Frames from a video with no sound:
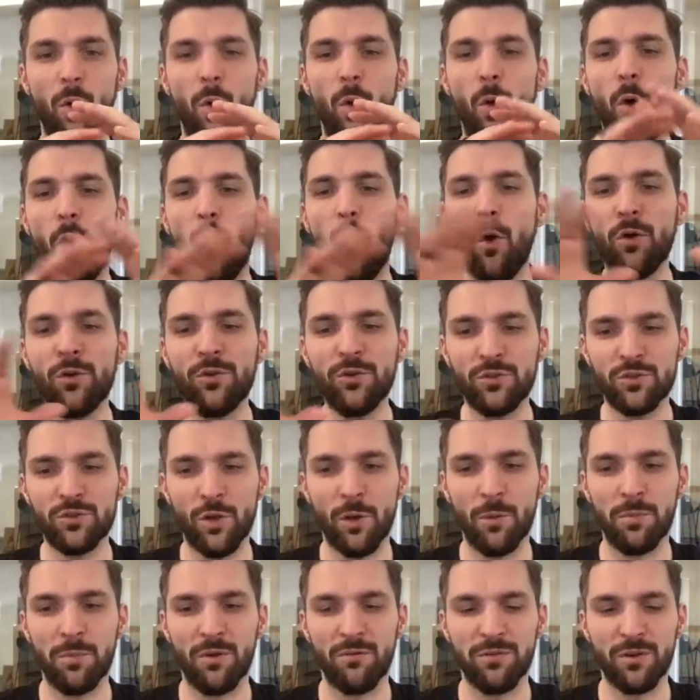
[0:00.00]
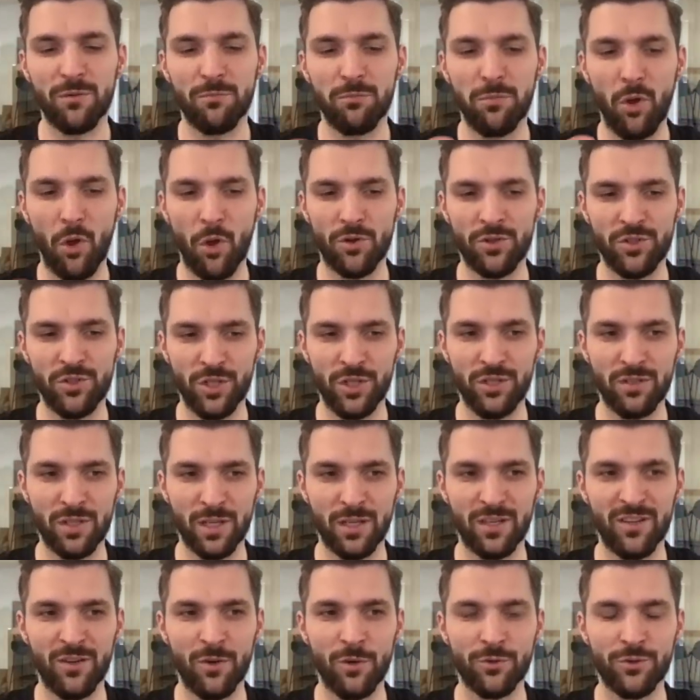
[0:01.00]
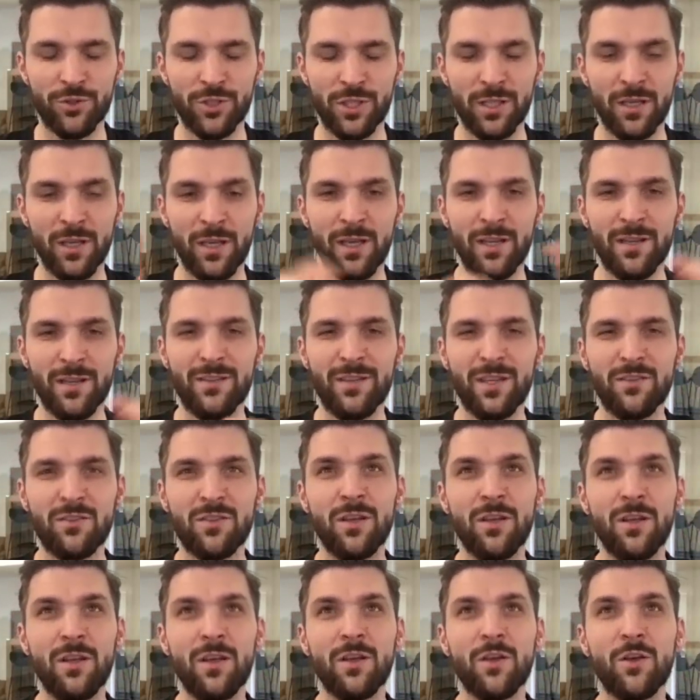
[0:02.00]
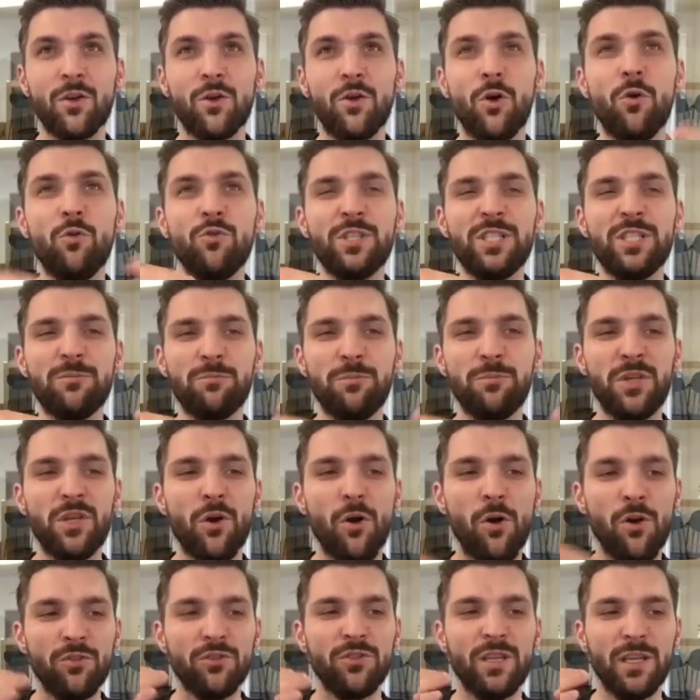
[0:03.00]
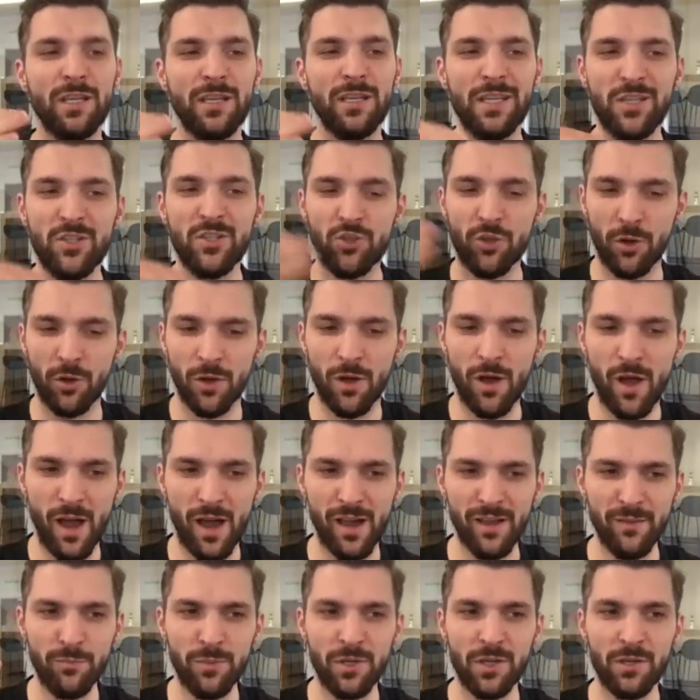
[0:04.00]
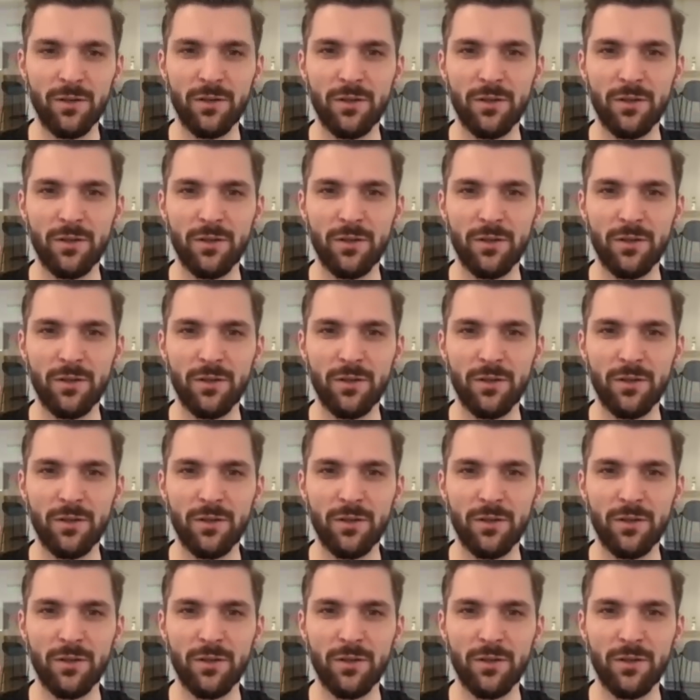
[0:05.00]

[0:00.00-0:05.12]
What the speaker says: on top of a blockchain technology that goes beyond the initial hype.